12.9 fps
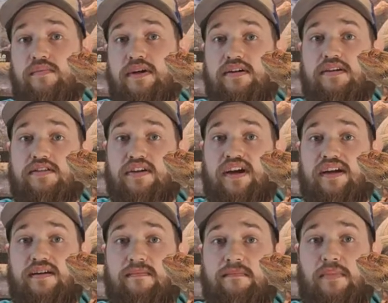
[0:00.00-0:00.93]
bearded
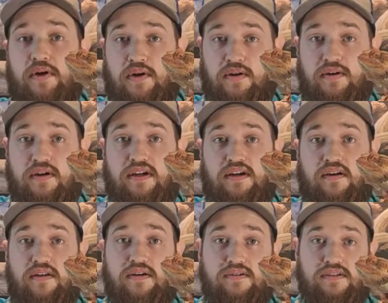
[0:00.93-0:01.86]
dragon per
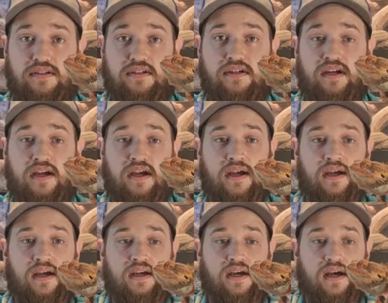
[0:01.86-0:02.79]
enclosure.
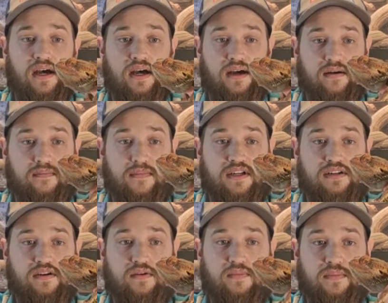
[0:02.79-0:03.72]

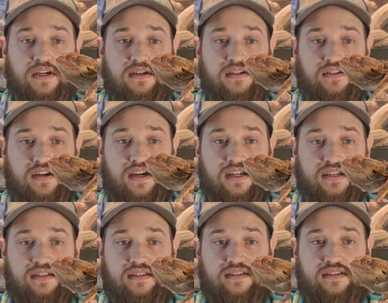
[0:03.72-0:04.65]
Adult bearded
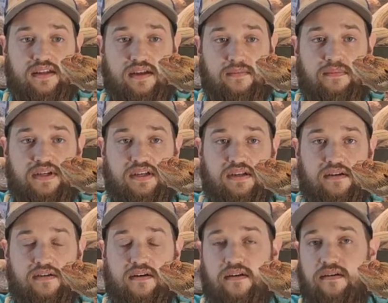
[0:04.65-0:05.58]
dragons can
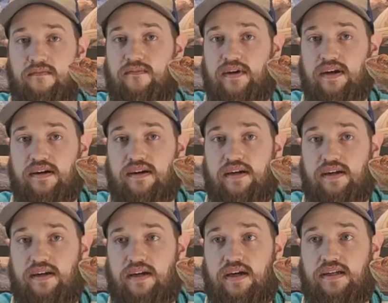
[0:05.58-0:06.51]
be
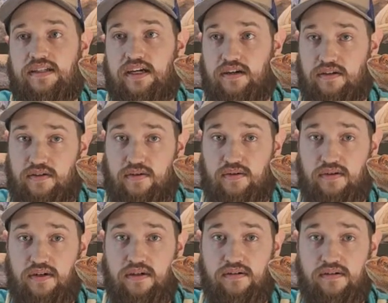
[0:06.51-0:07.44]
very
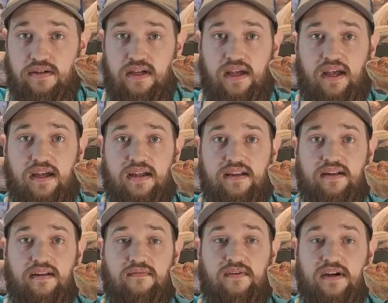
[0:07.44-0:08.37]
territorial
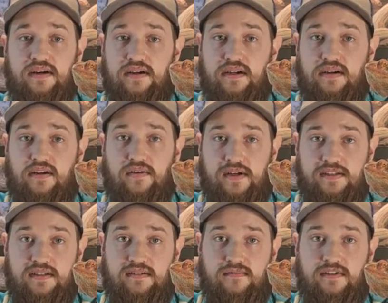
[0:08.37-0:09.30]
and very
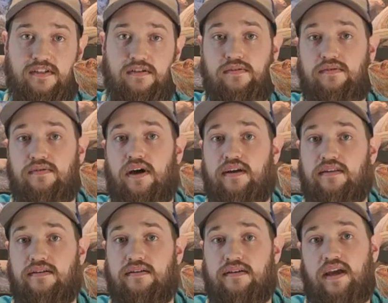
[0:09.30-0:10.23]
aggressive to
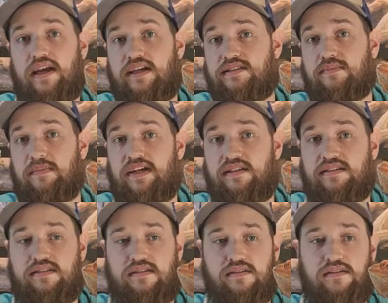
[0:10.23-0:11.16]
other cage
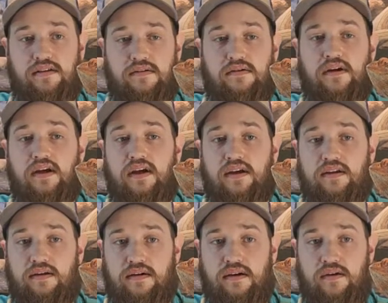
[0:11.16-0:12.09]
mates. So
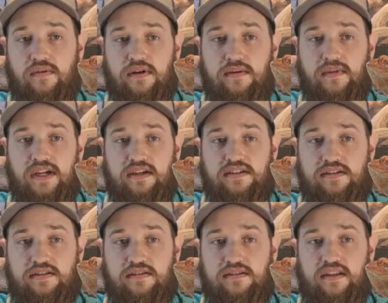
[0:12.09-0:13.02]
you're going to want to make
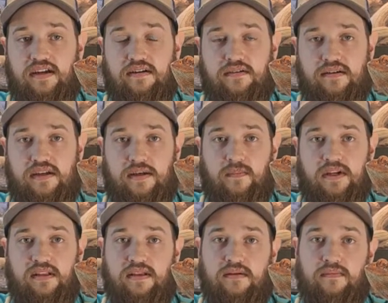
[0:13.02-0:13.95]
sure that you're
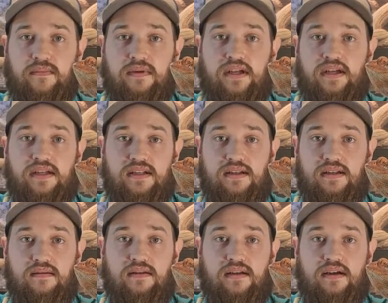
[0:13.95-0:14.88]
keeping them
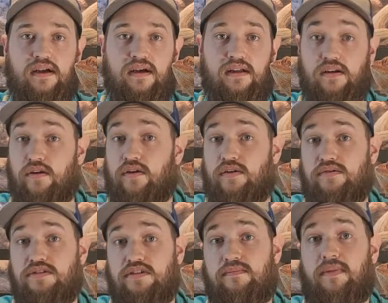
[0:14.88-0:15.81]
in an
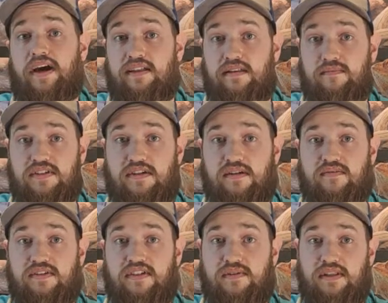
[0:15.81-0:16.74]
enclosure by
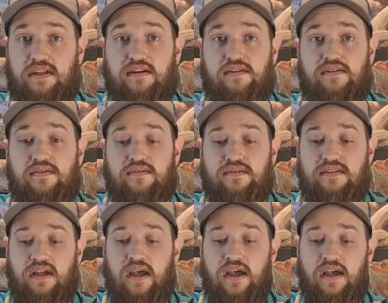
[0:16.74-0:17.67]
themselves when they're
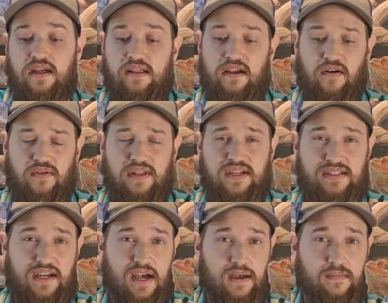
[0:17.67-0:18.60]
adults. The only
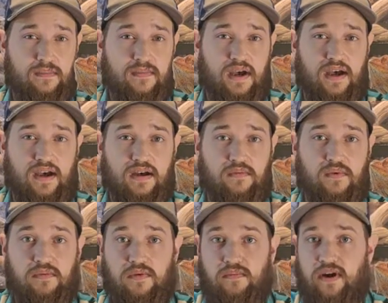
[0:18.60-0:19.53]
time
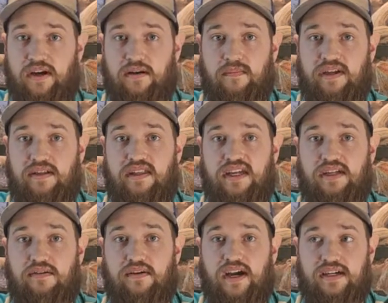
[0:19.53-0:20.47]
we would recommend that
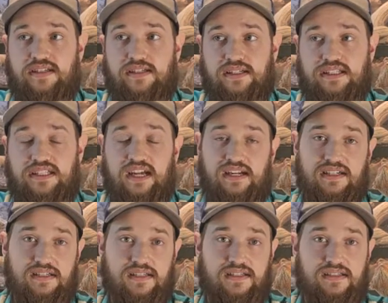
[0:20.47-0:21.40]
you actually
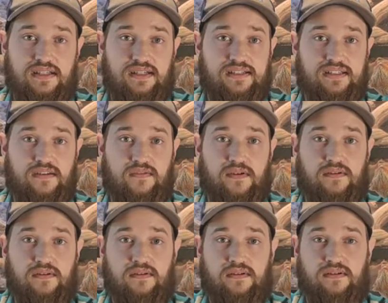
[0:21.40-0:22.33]
change this is if
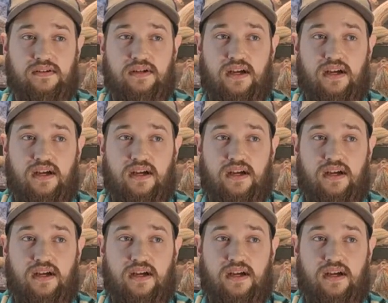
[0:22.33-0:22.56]
you're